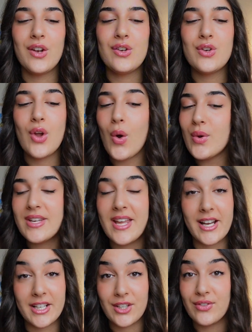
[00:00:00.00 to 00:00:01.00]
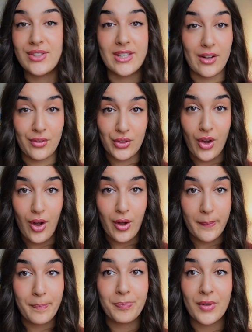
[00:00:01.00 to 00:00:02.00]
No negative
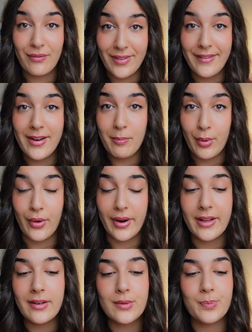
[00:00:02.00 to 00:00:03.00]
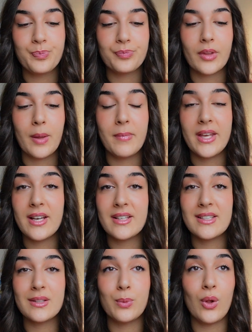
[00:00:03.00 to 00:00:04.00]
self-talk, very important,
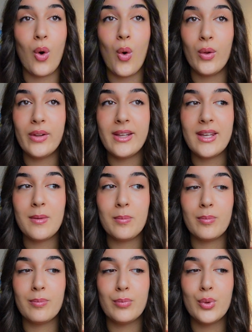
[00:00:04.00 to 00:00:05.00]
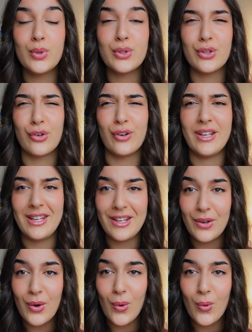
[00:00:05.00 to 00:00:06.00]
because it will only boost your
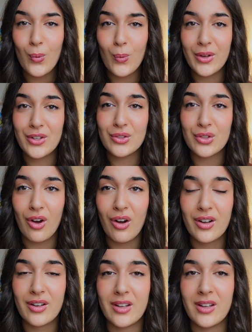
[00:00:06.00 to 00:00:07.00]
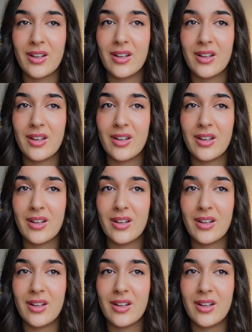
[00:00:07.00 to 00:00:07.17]
ego when you talk